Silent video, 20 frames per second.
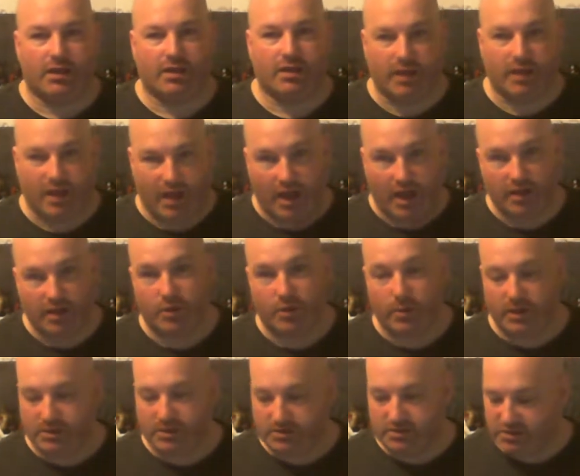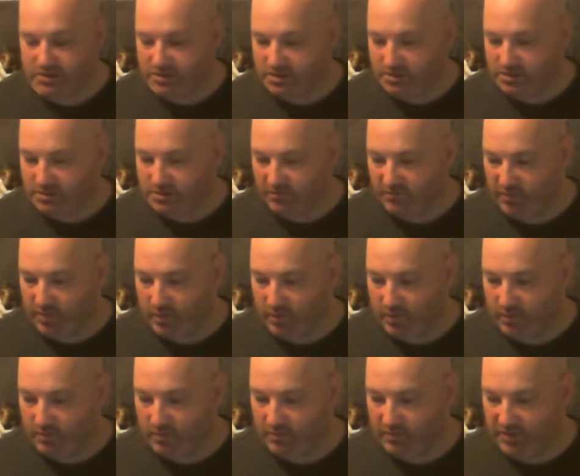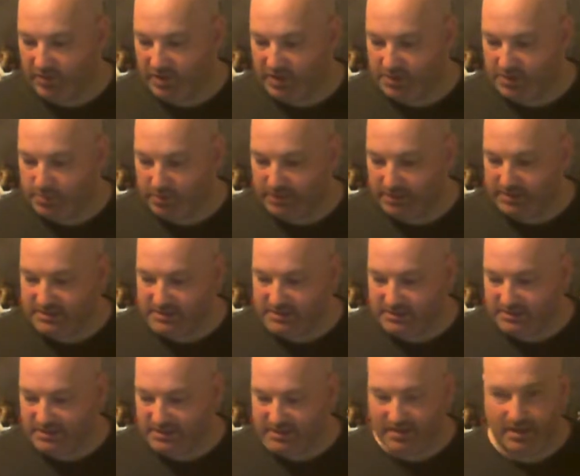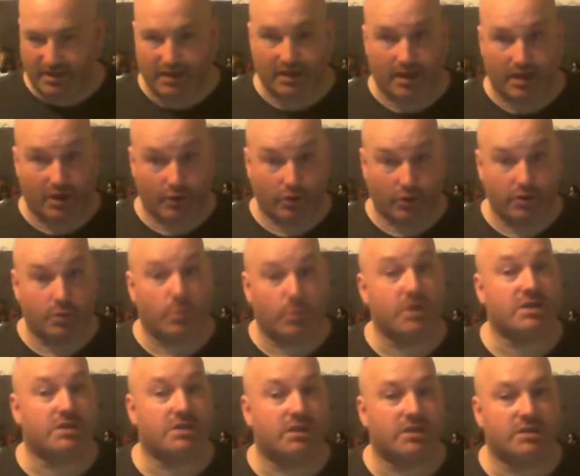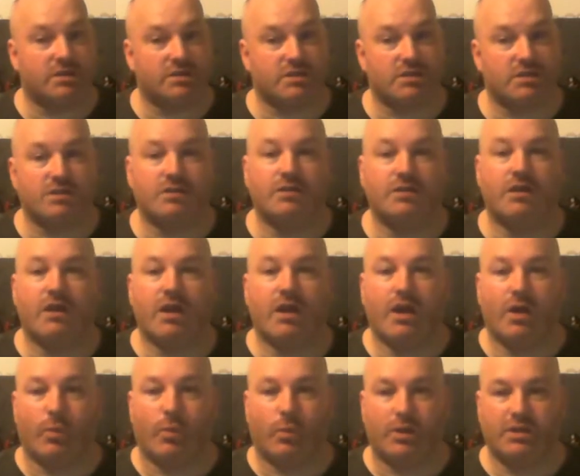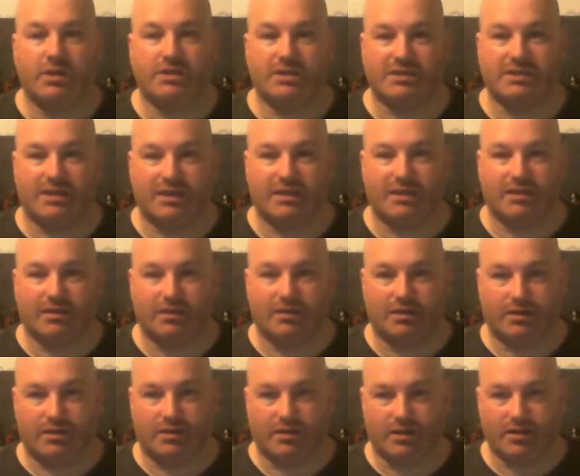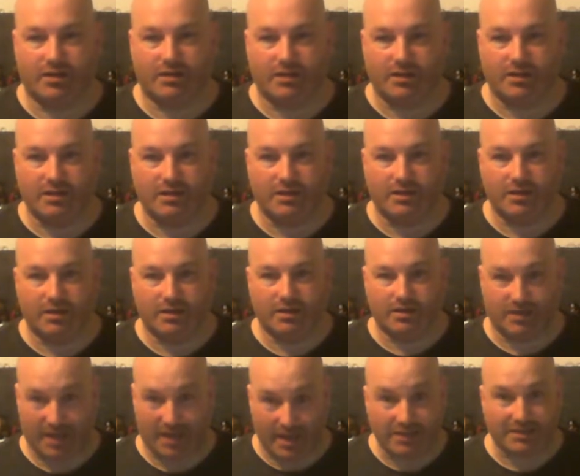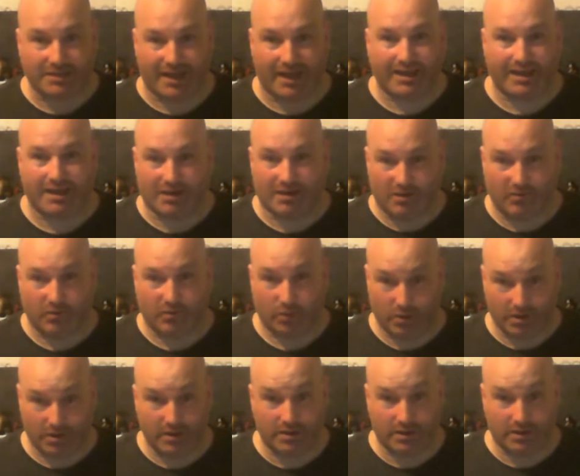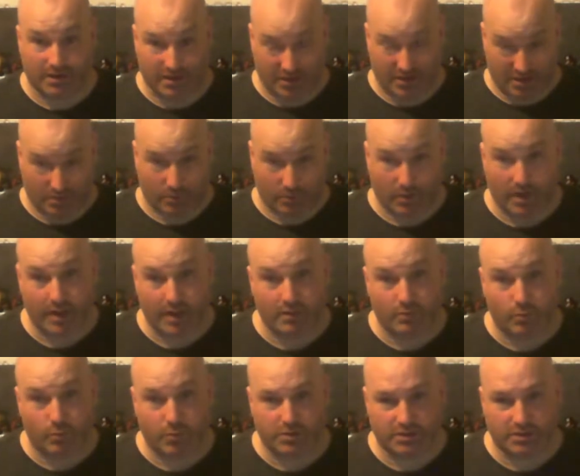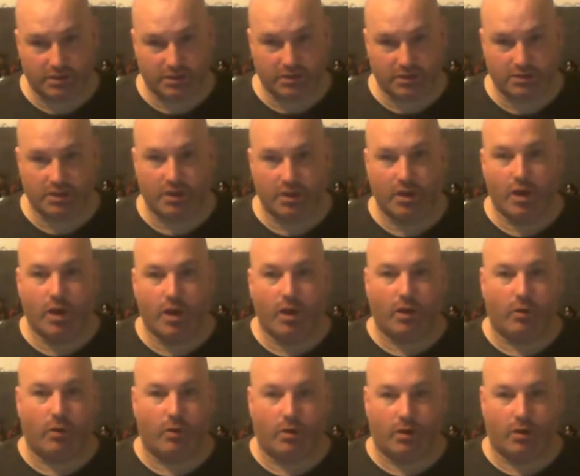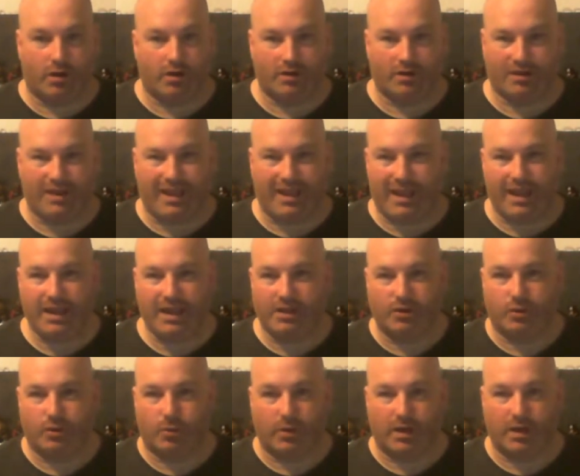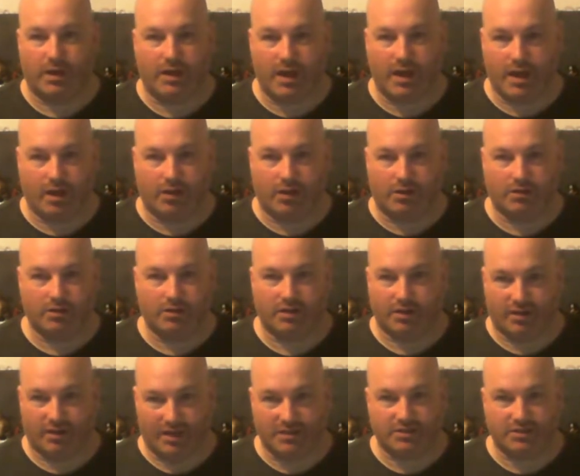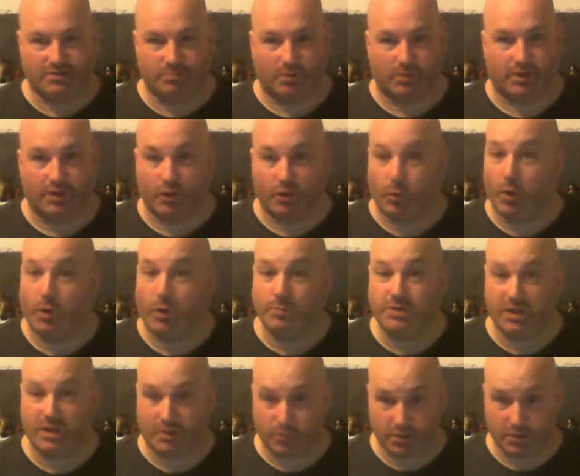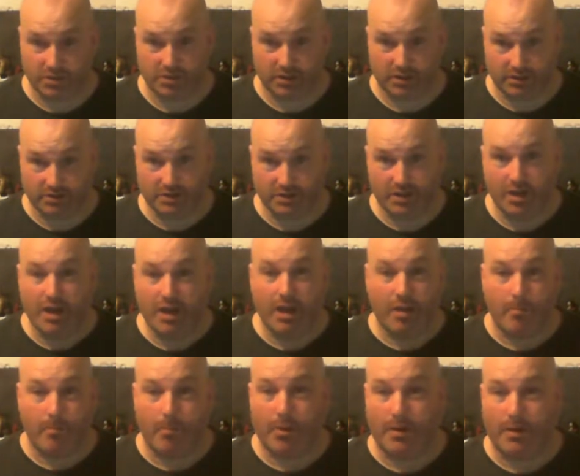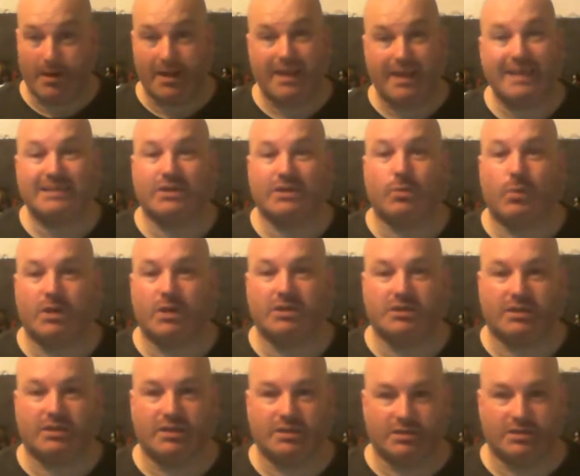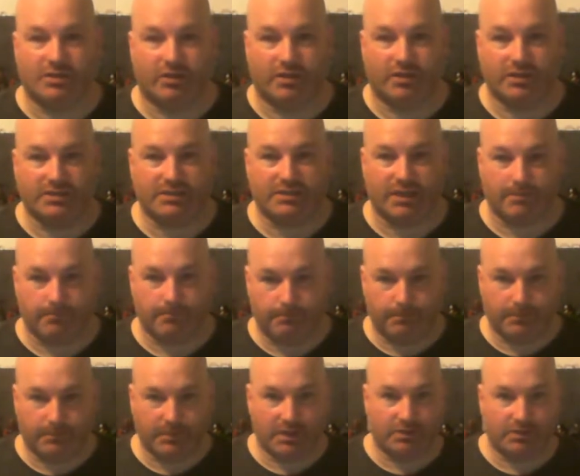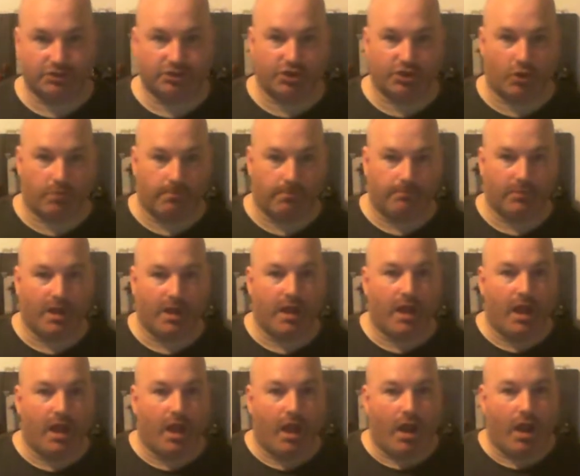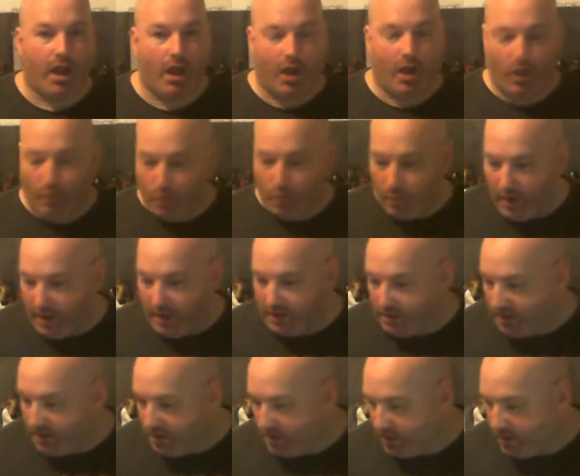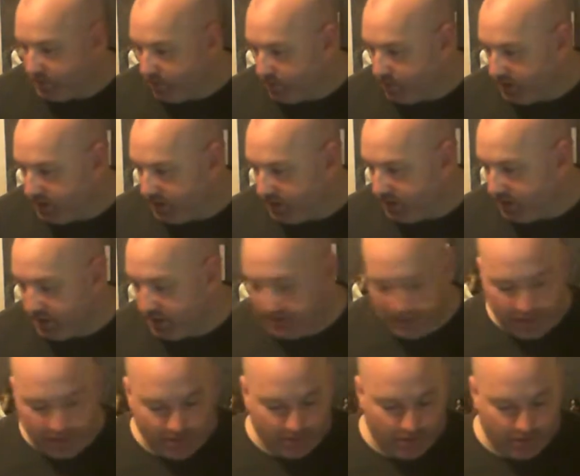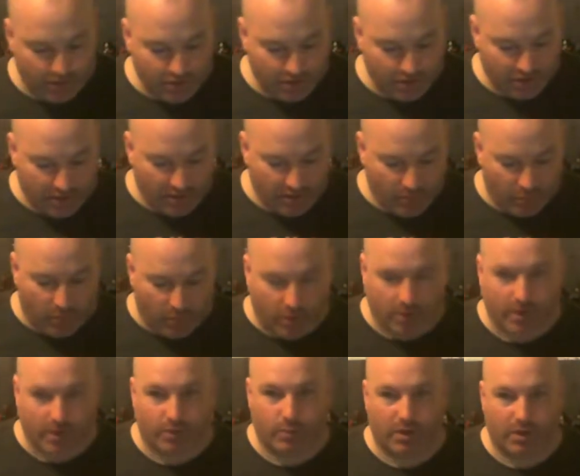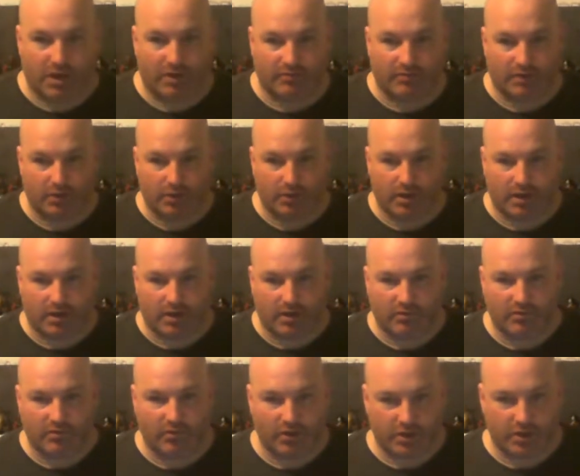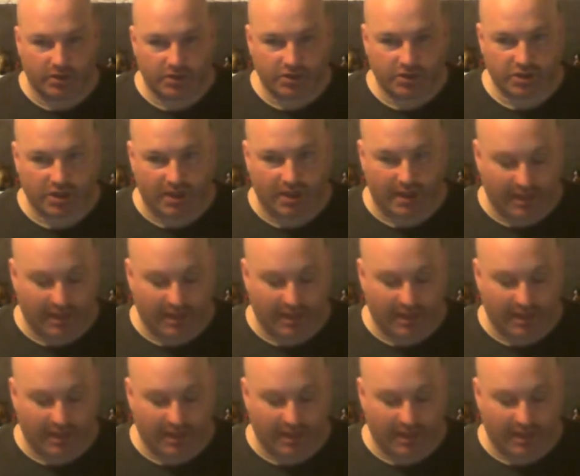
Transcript: Harley Quinns from various places that are on the wish list, which is either the yes, I can afford it and I will get them wish list, or ain't no way in hell unless there's money no object wish list. But it's a wish list none the same. So, when we take a look, what can we have a look at first?